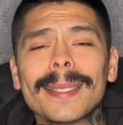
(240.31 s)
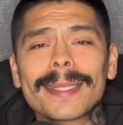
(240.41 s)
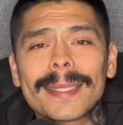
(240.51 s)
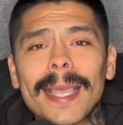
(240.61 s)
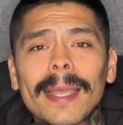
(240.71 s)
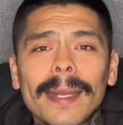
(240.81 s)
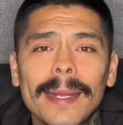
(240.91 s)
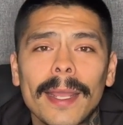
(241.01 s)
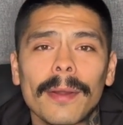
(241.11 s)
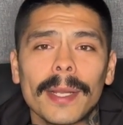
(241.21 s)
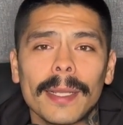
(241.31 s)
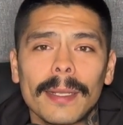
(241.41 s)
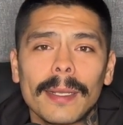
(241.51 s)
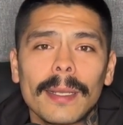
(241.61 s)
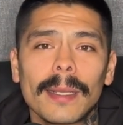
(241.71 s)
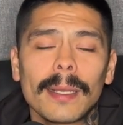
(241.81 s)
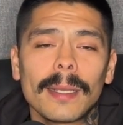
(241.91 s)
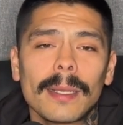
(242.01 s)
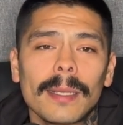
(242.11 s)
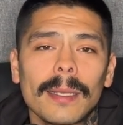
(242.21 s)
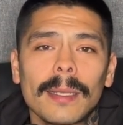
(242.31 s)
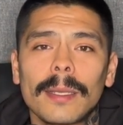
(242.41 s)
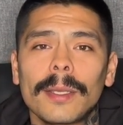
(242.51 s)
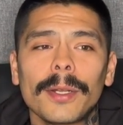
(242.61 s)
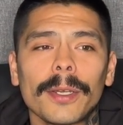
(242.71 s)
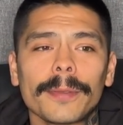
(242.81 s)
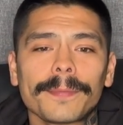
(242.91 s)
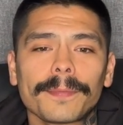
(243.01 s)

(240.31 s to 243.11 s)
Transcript: secondary. You know,